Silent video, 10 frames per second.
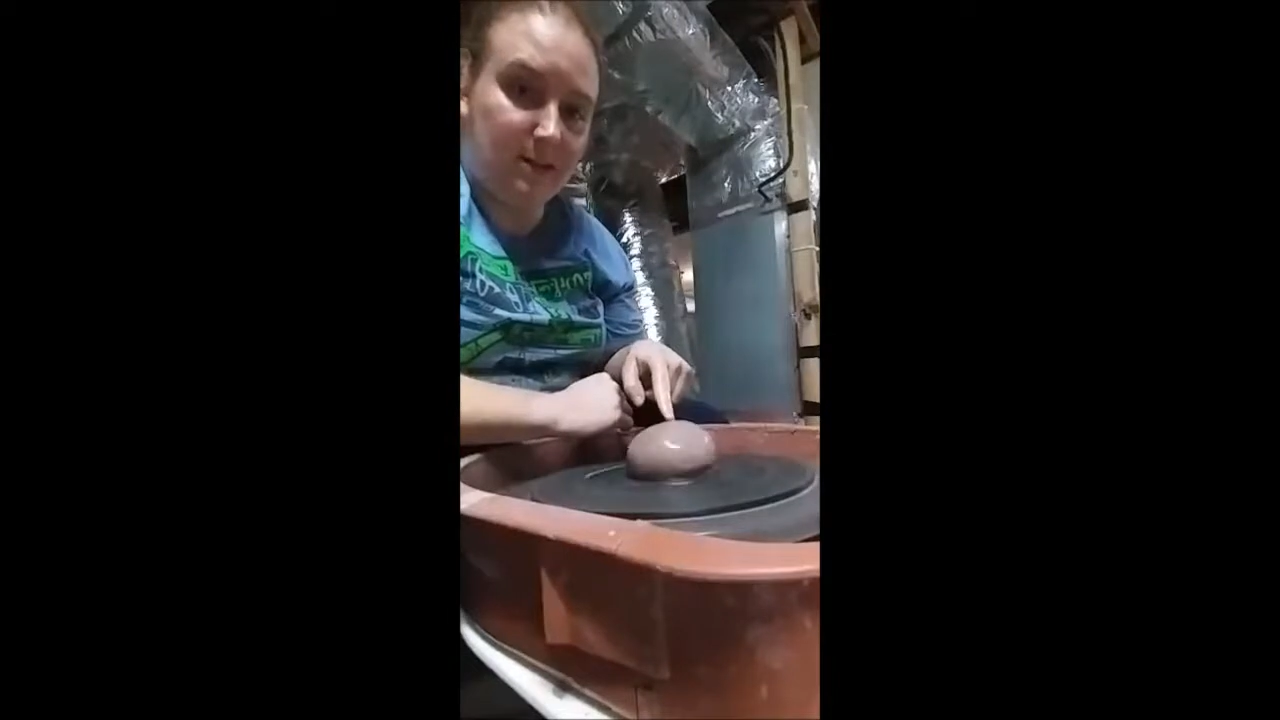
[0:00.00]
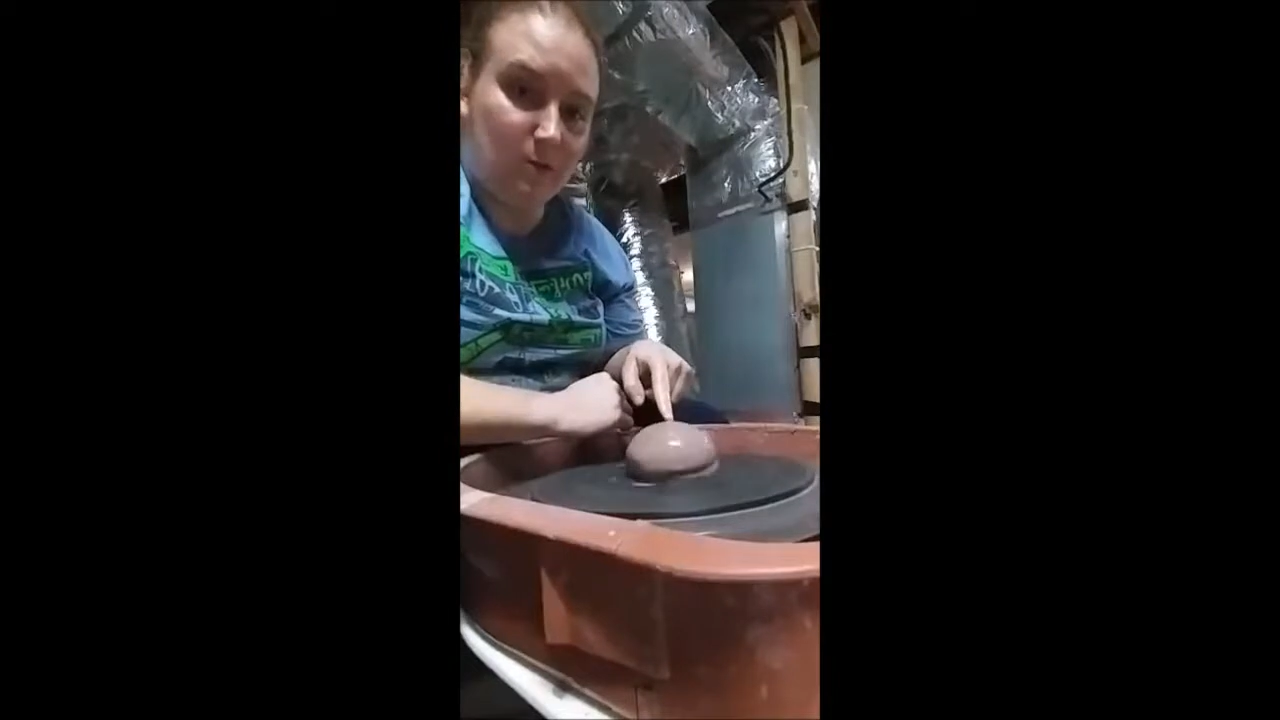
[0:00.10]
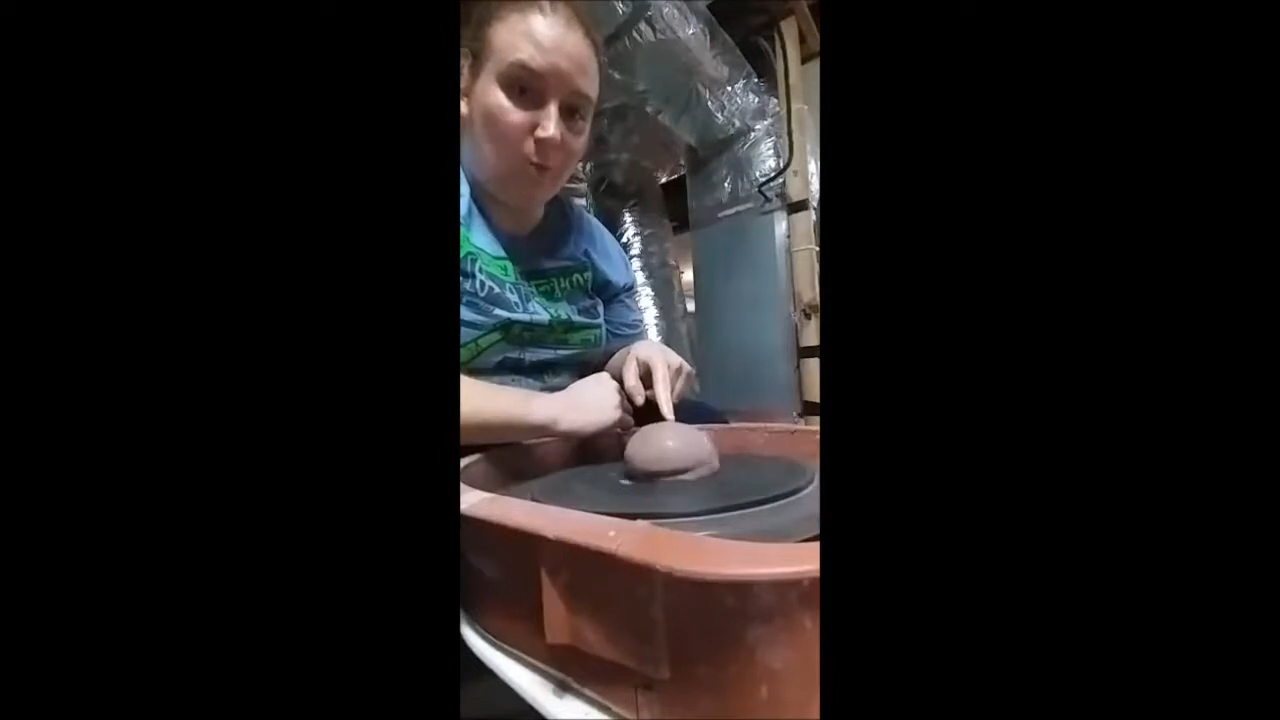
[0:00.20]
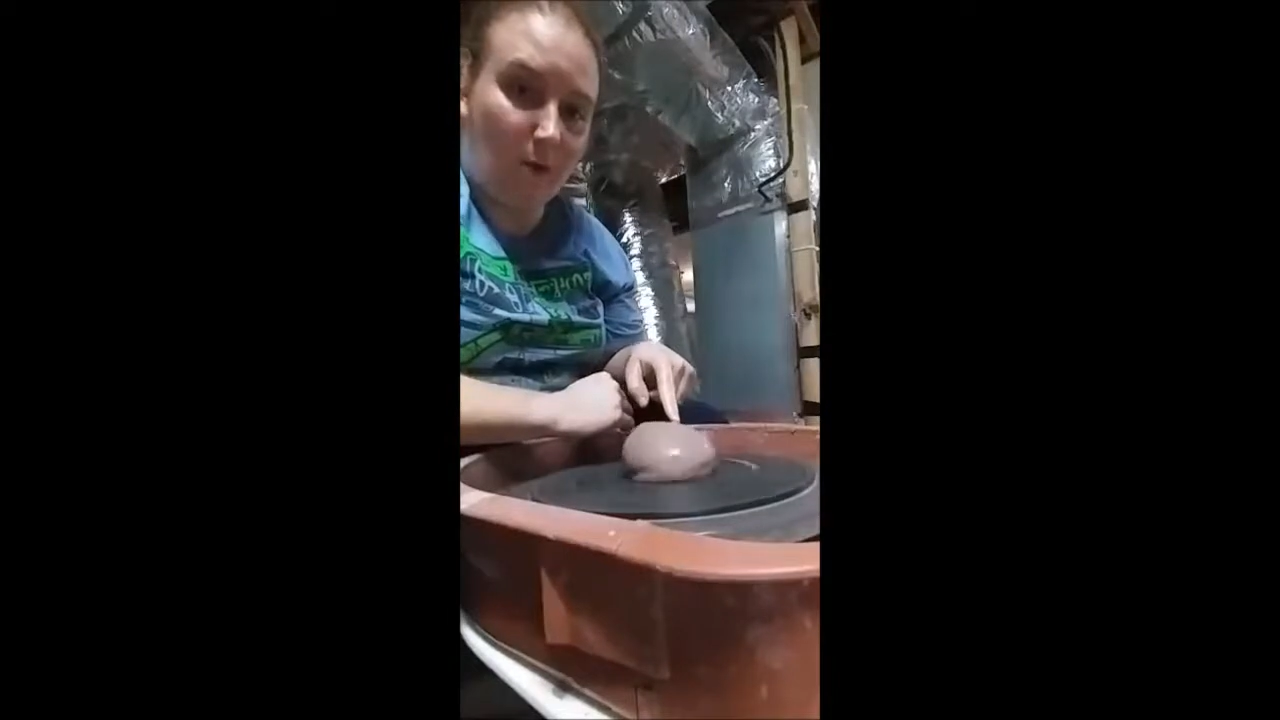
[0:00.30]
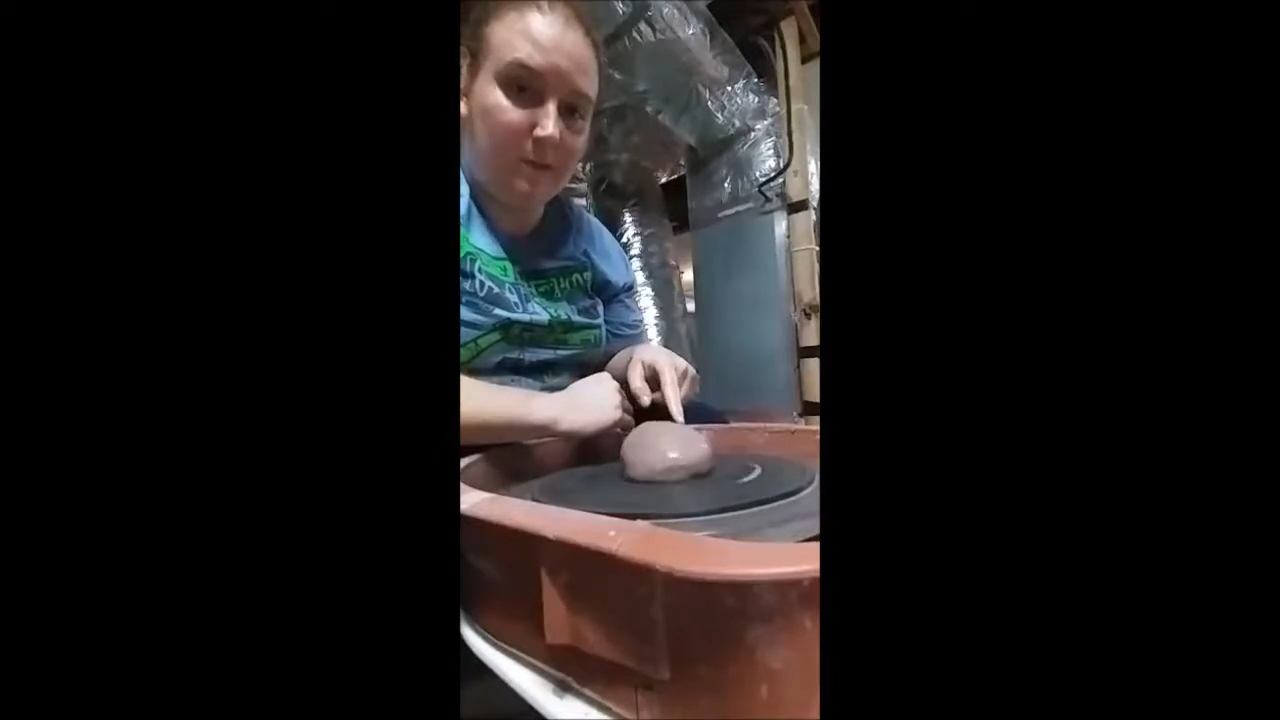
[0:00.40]
it's
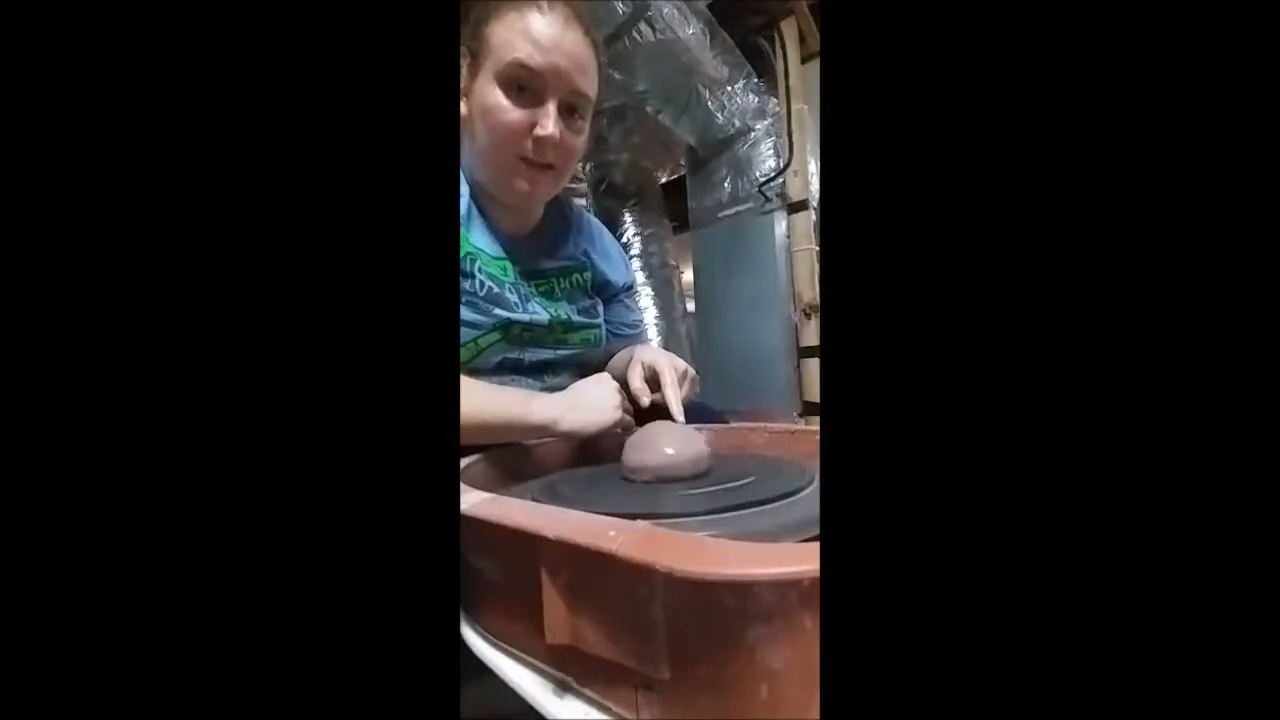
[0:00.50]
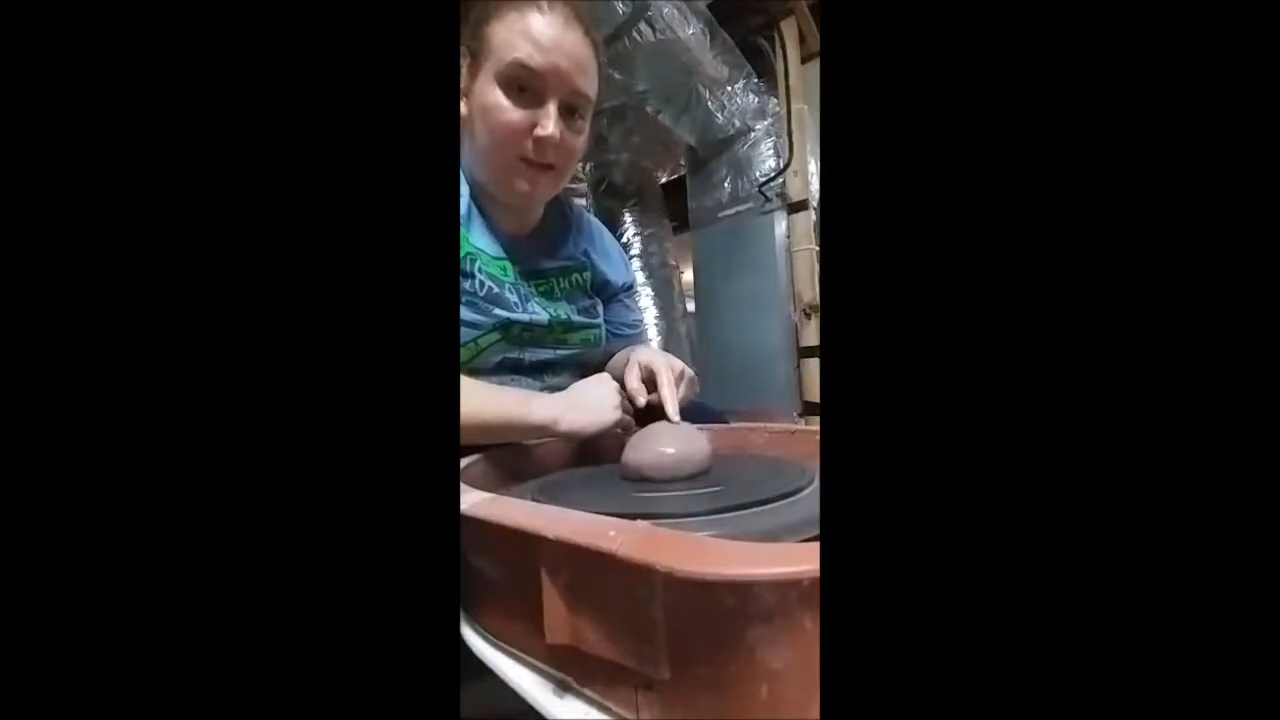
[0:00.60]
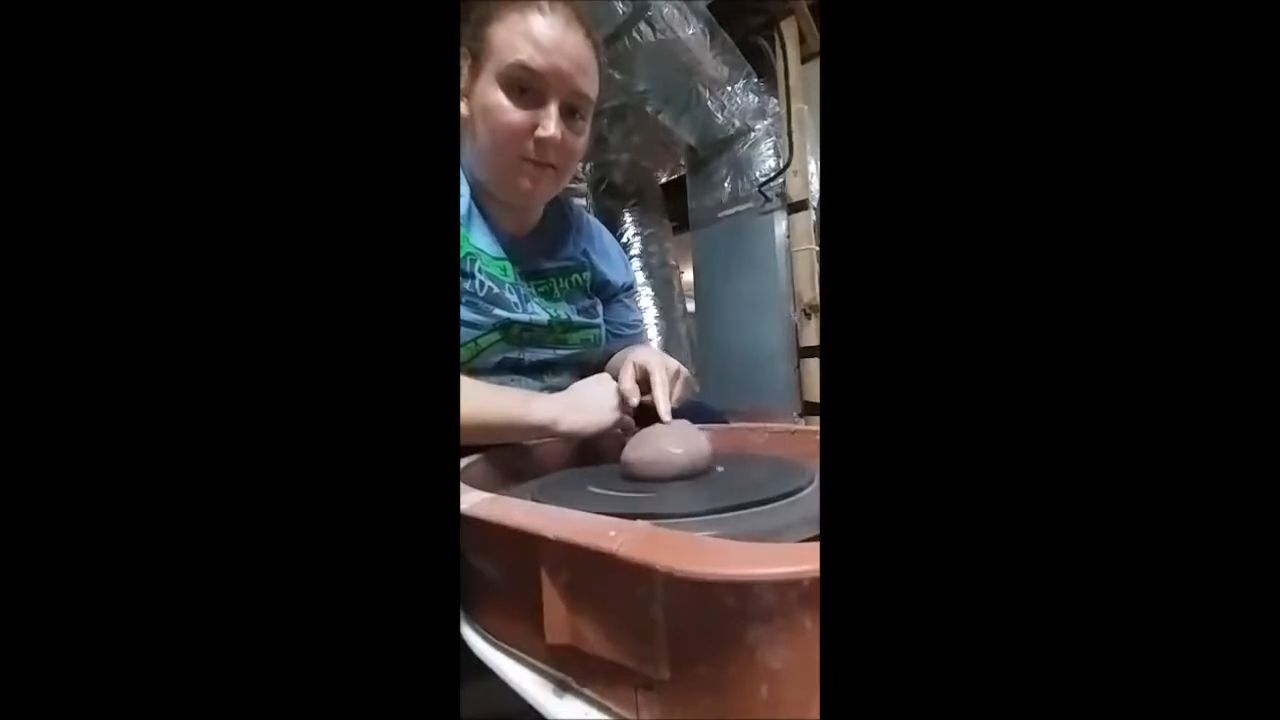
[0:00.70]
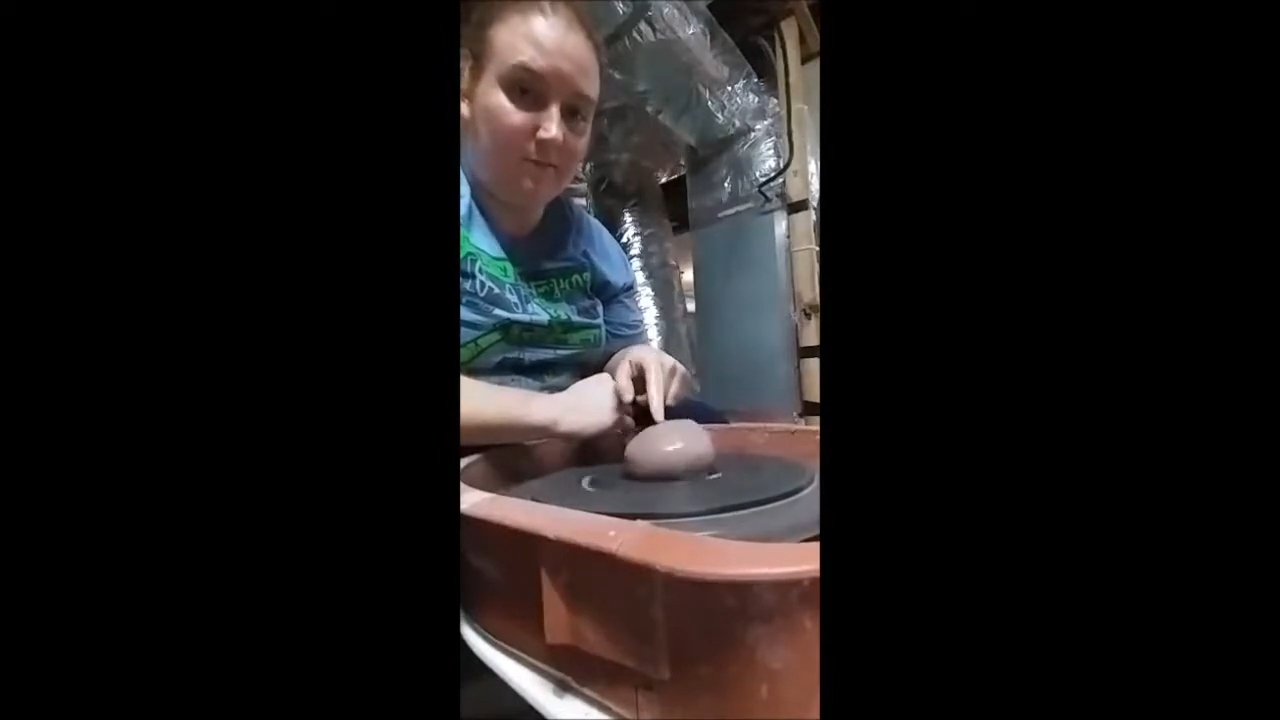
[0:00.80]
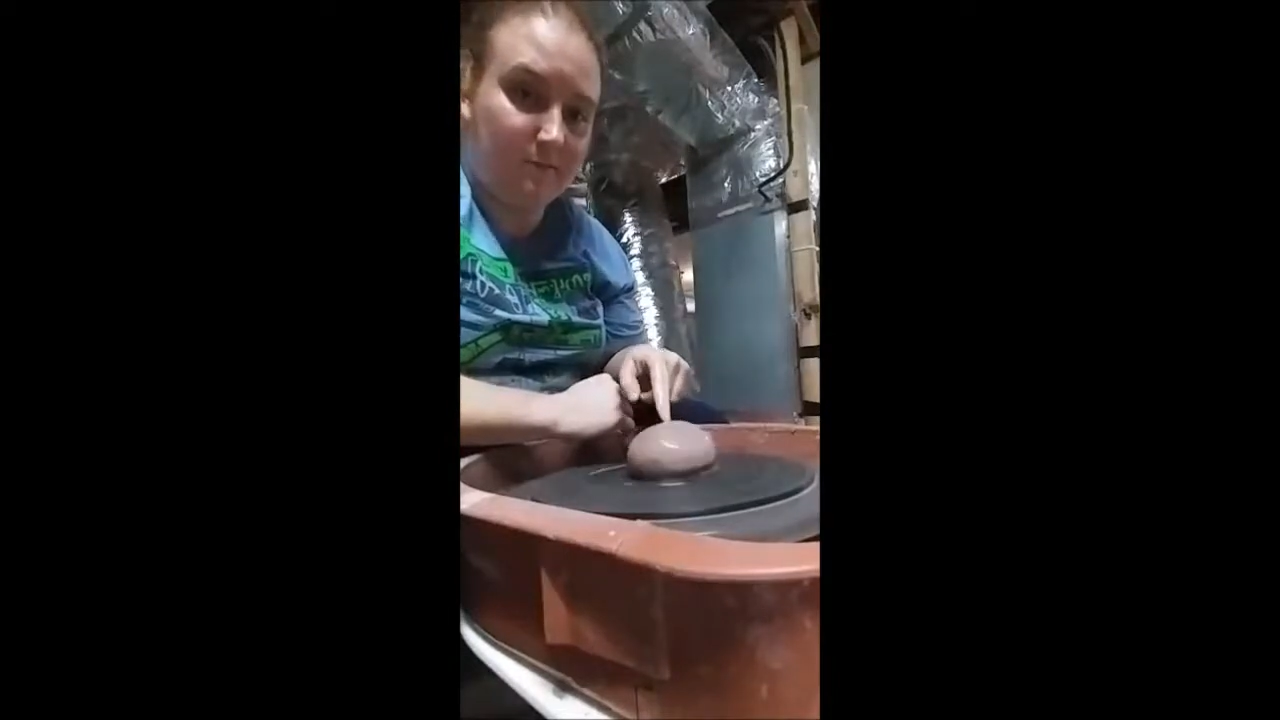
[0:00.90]
wobbling.